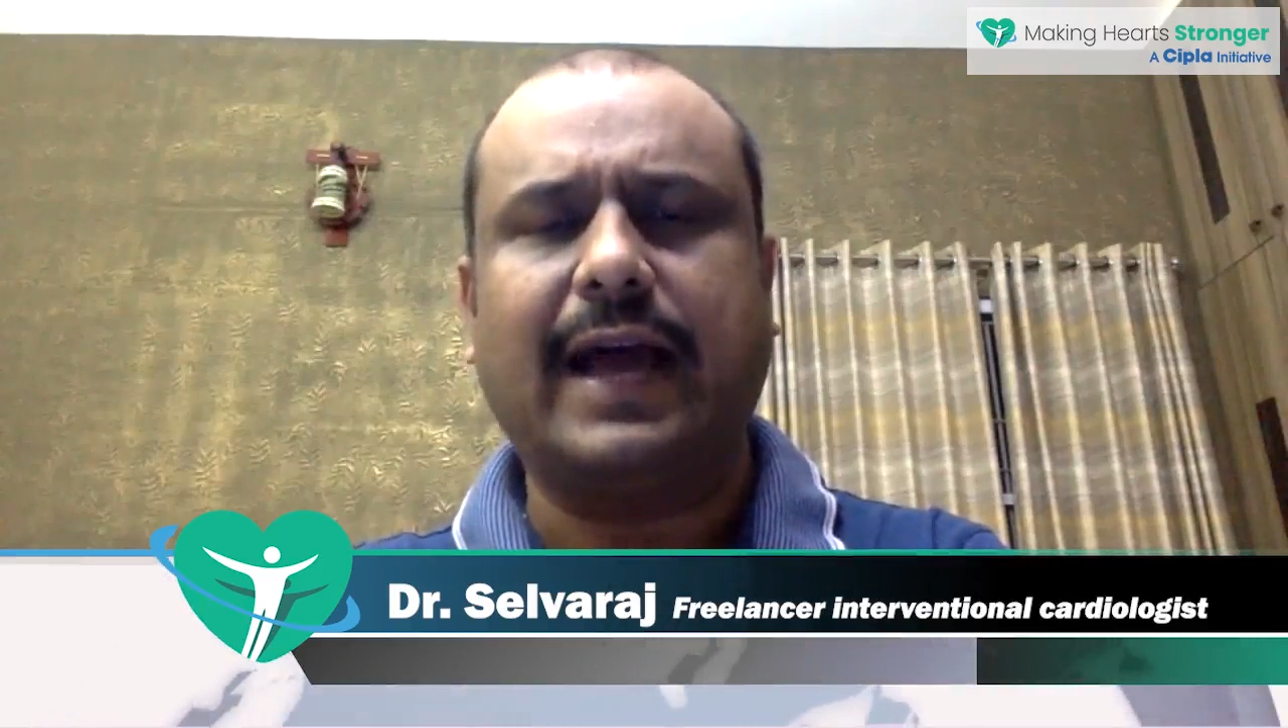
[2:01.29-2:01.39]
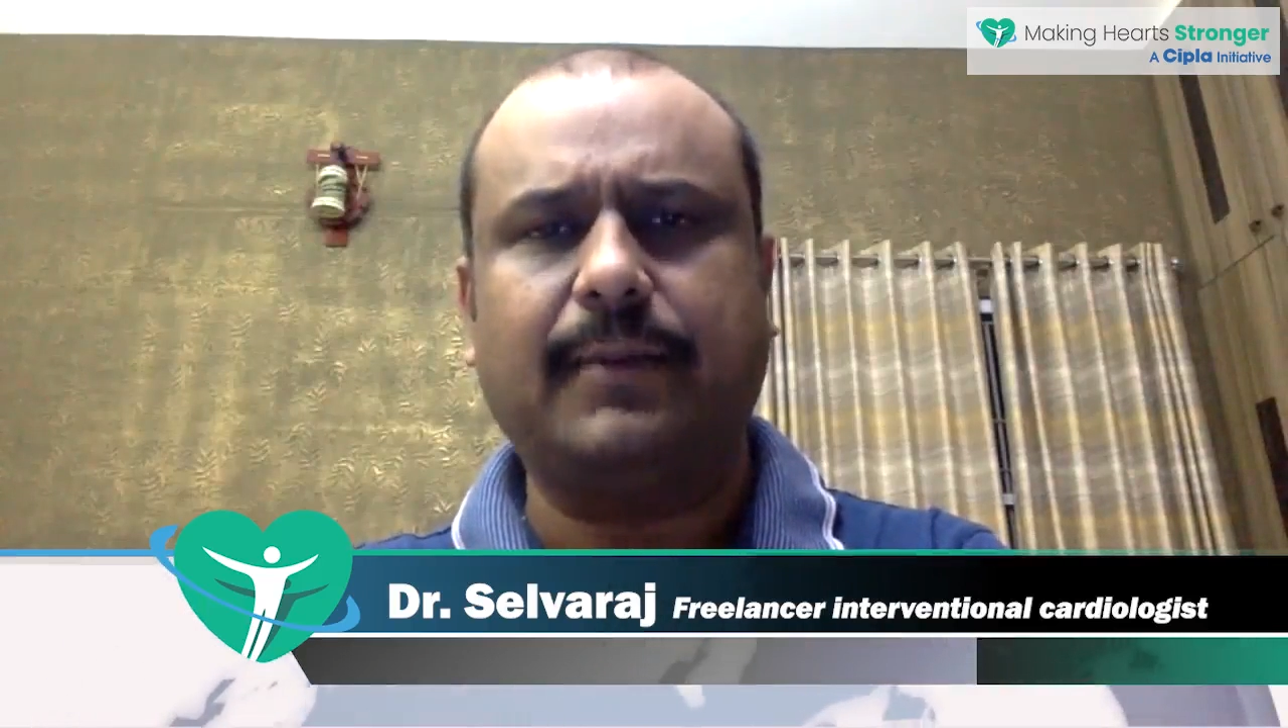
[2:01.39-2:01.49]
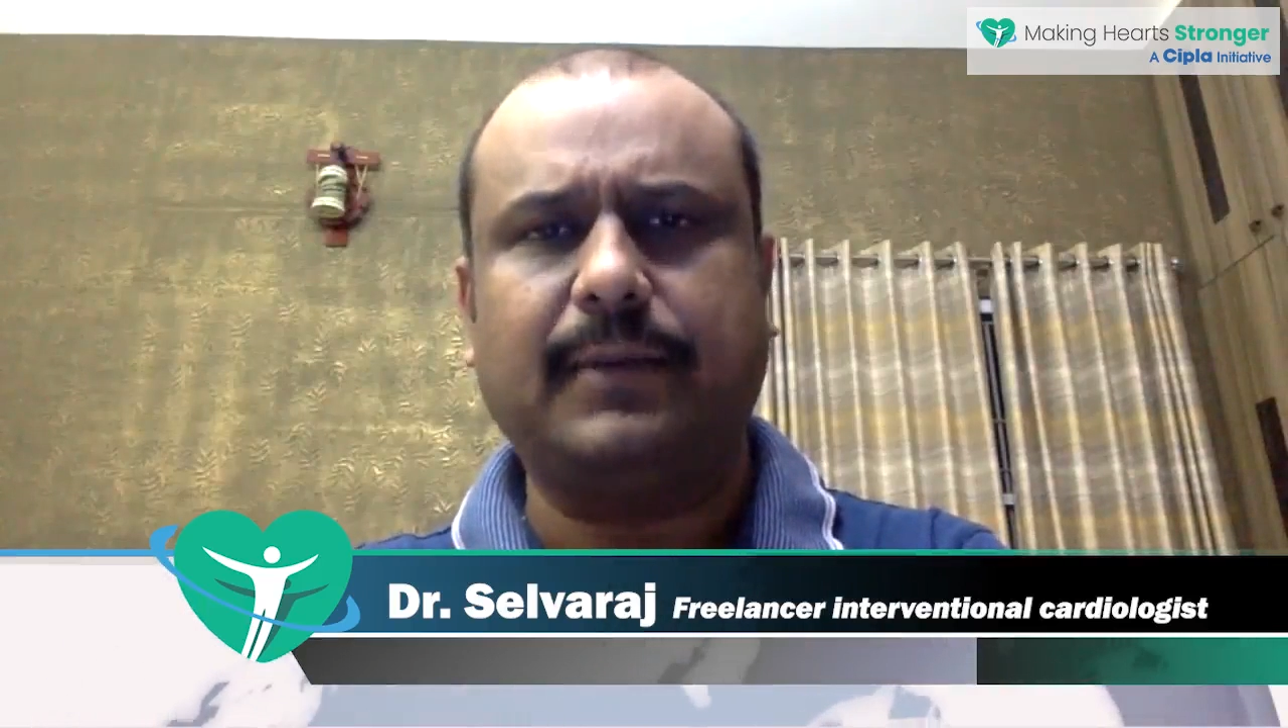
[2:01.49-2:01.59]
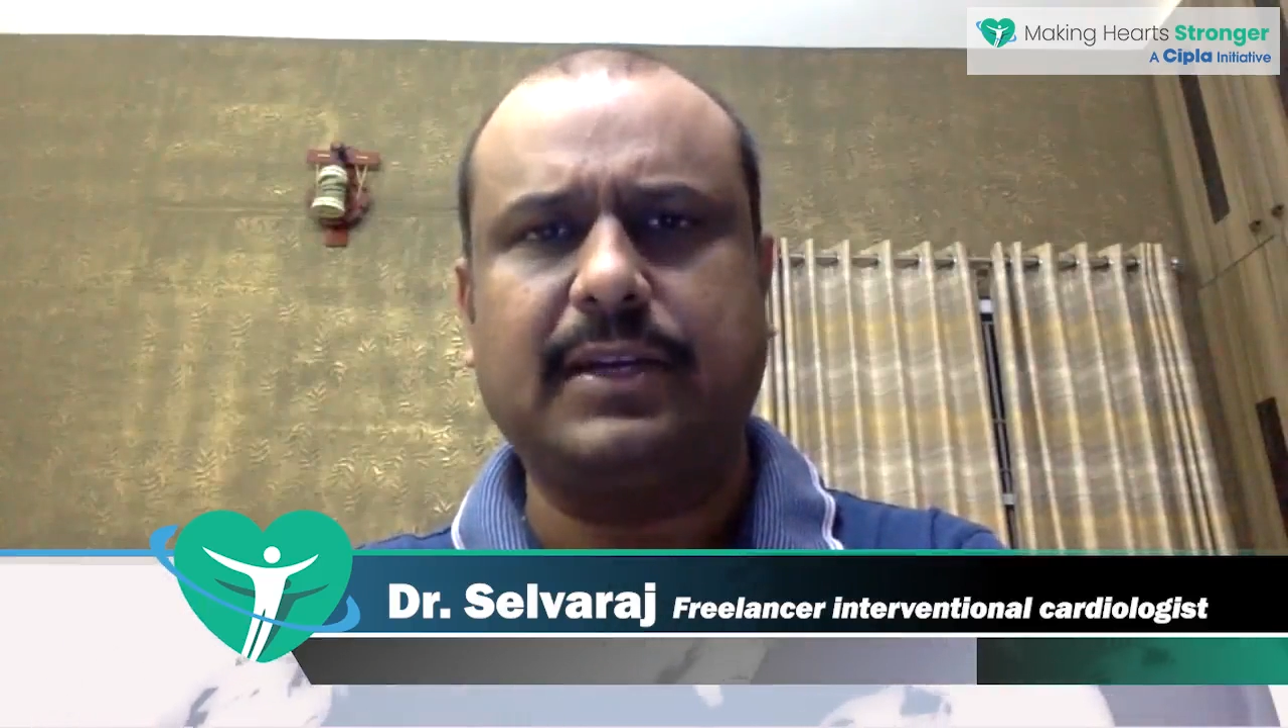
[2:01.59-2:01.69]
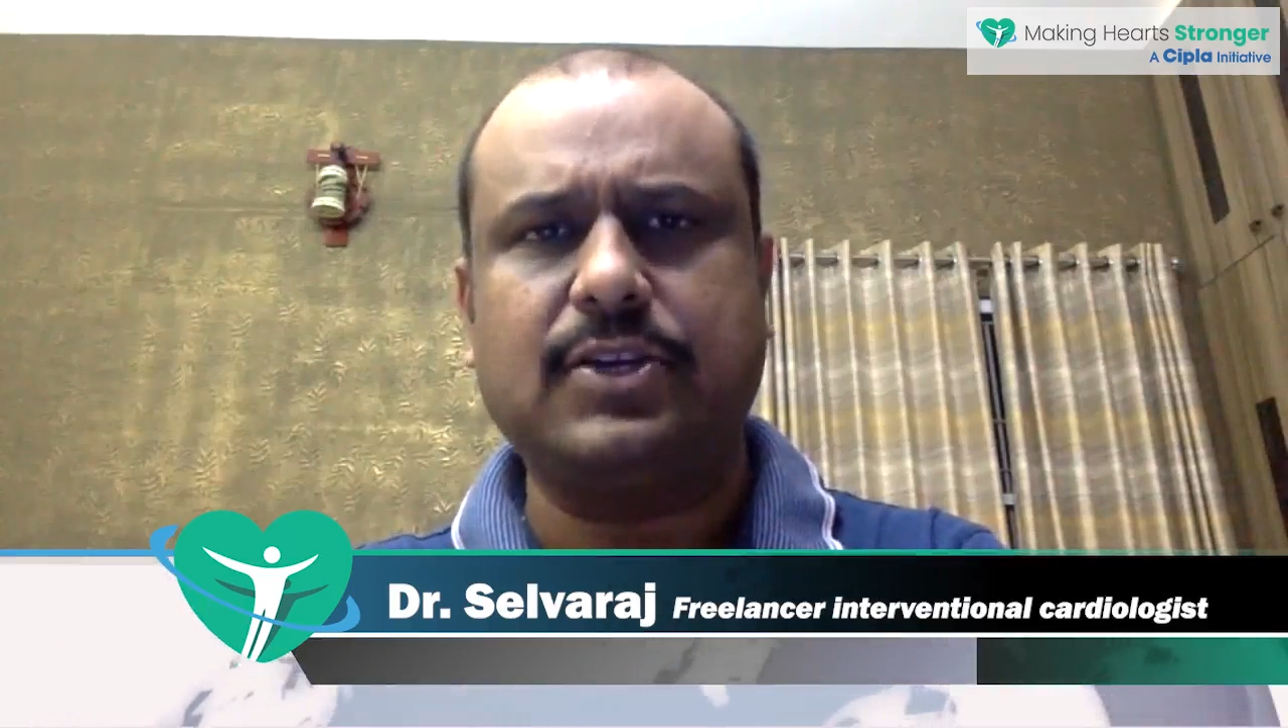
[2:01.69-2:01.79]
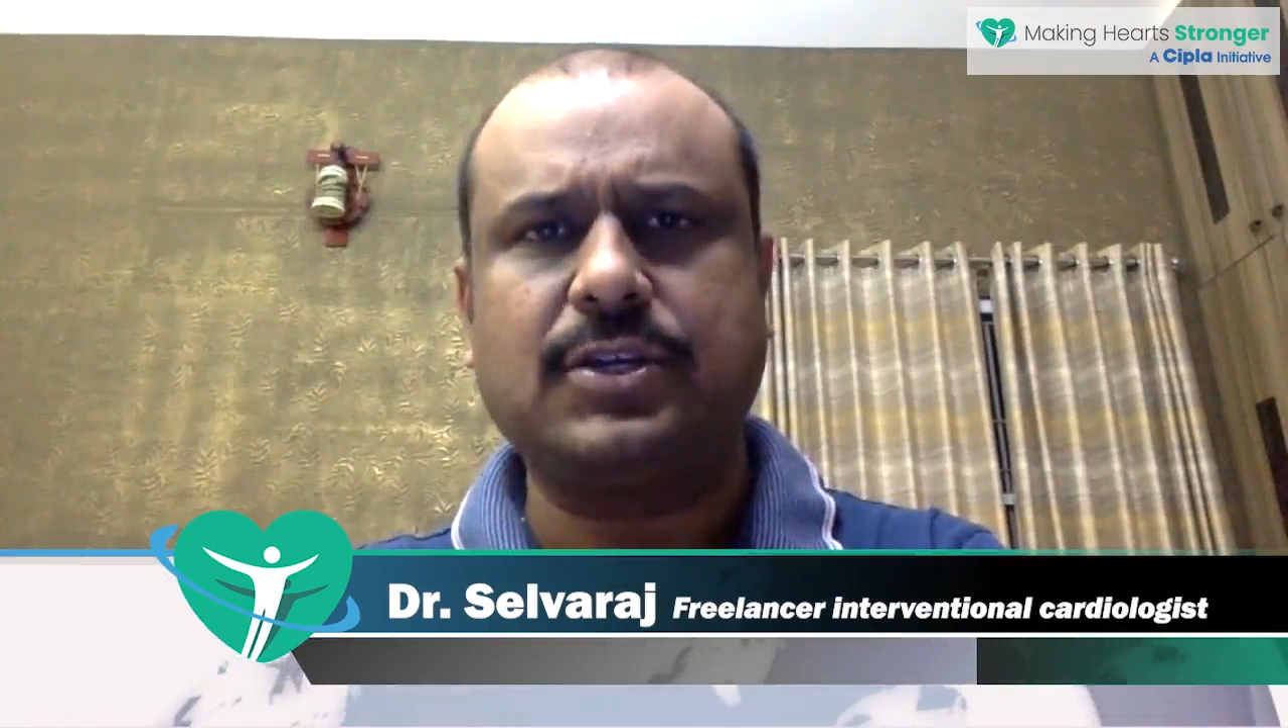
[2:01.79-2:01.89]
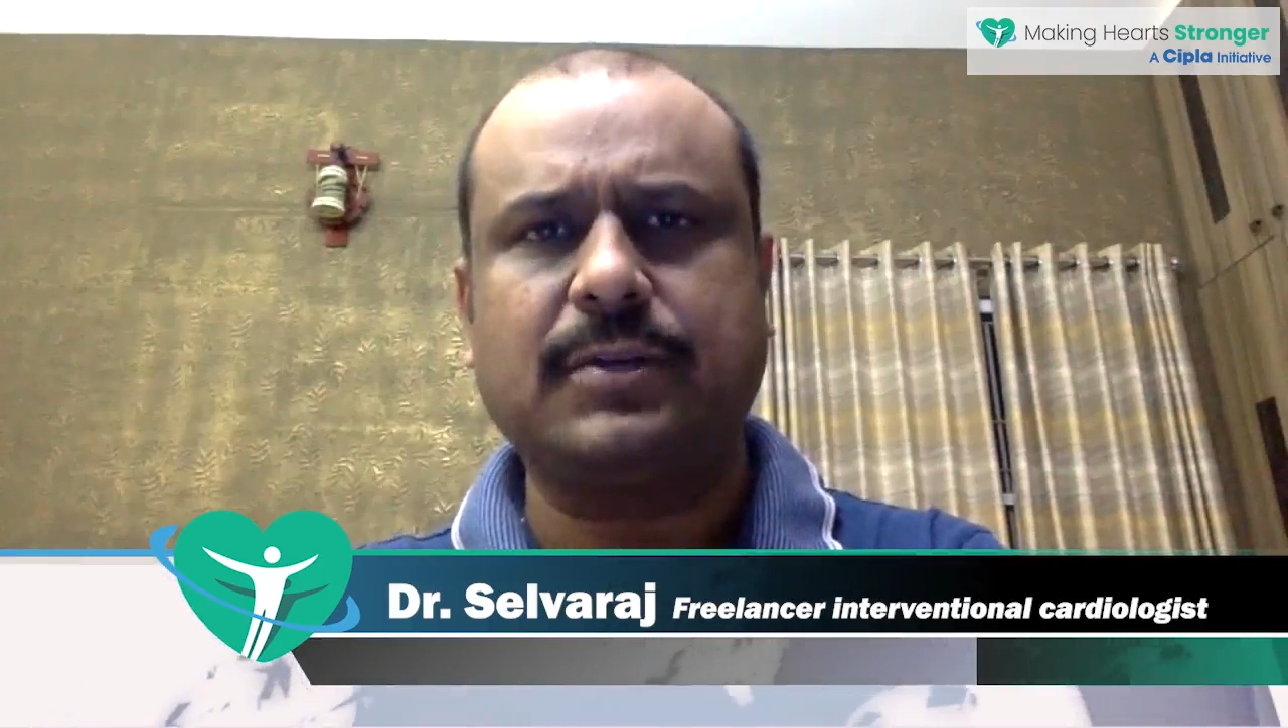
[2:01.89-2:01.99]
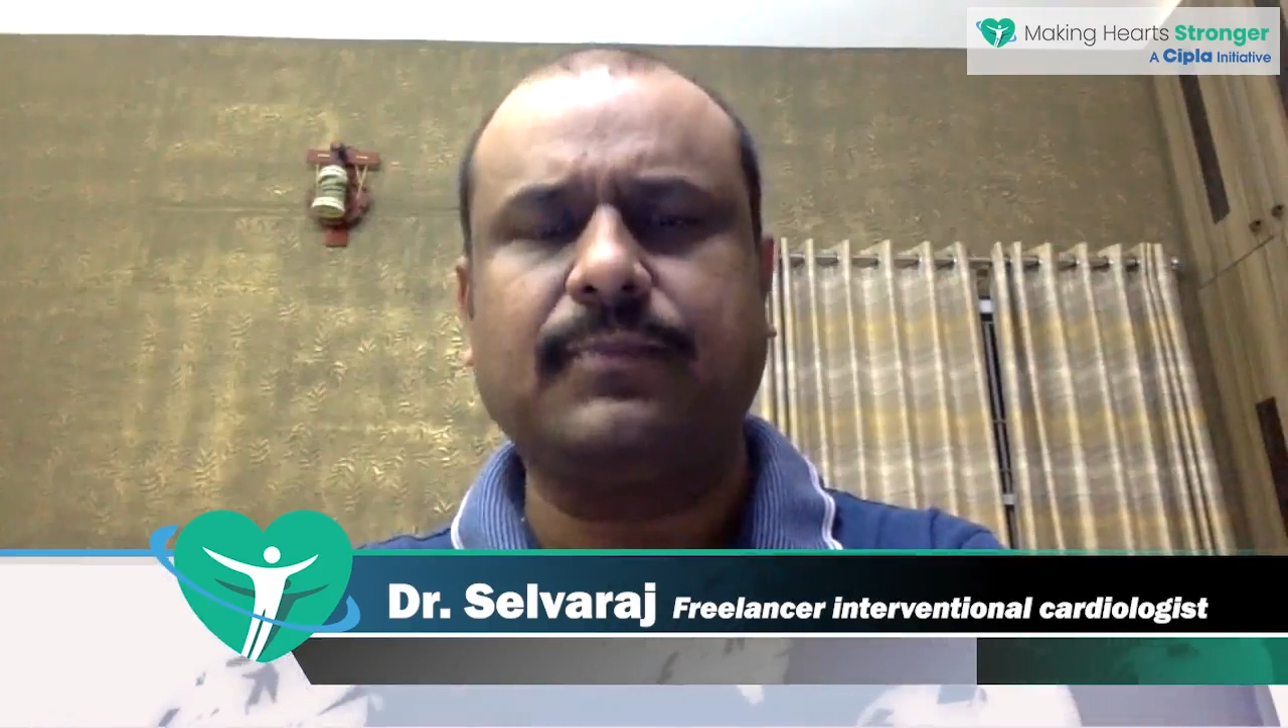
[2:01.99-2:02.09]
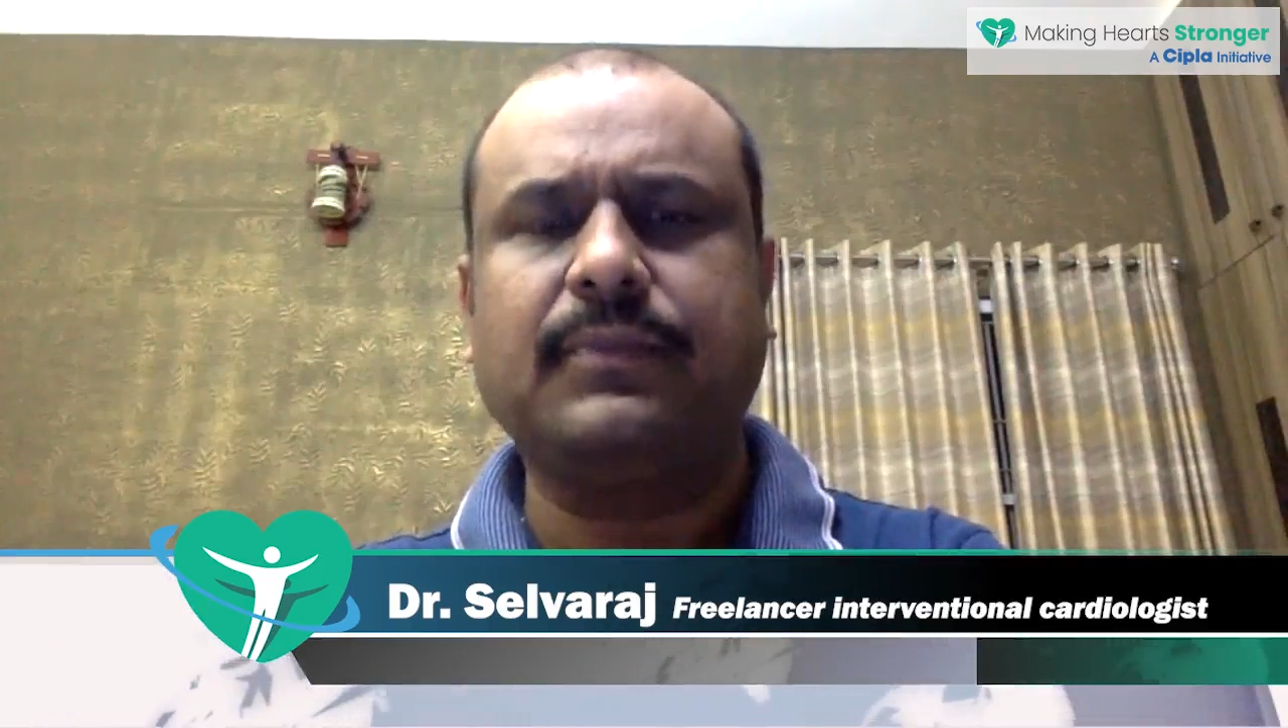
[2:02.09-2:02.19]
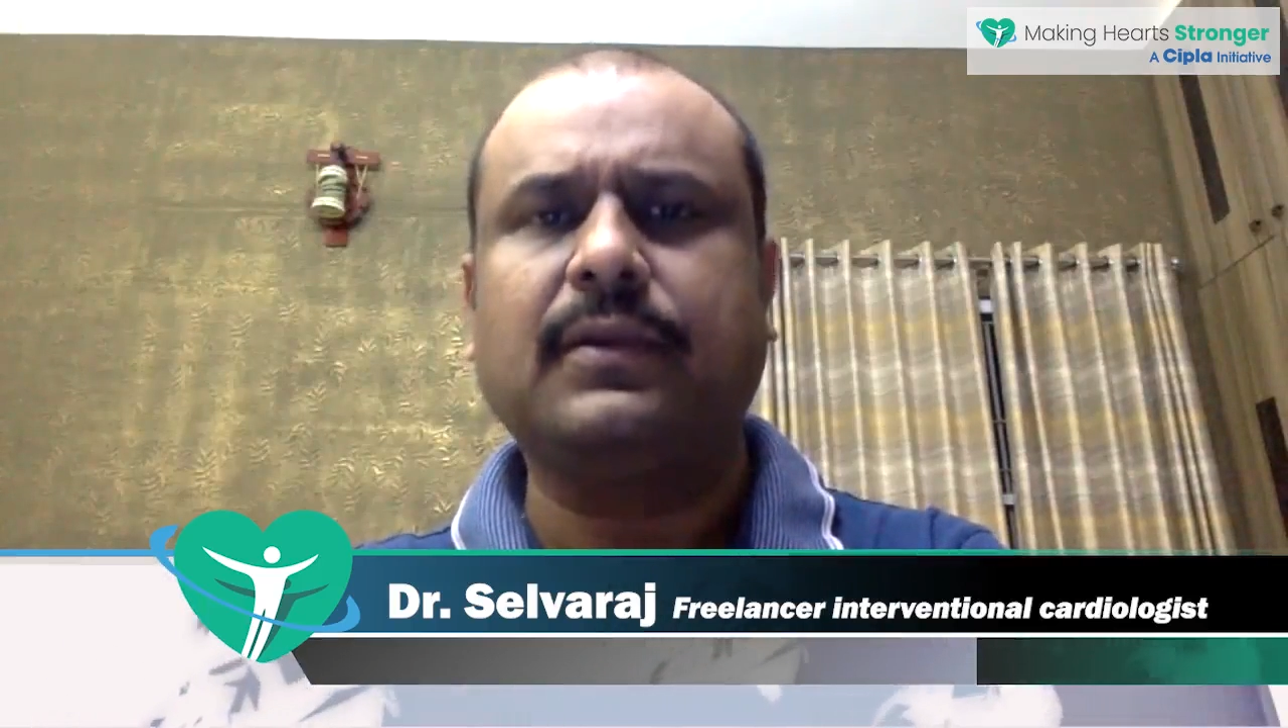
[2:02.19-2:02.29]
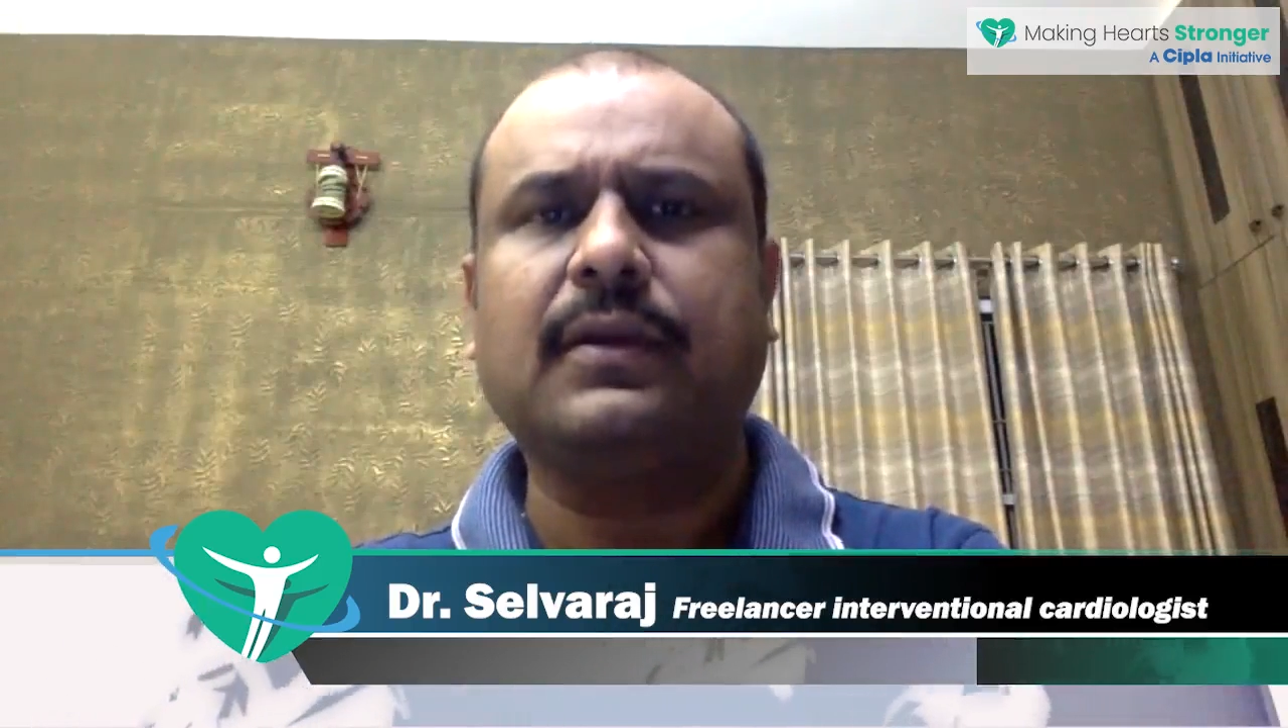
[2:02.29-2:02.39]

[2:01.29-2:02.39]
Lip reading: hypertension,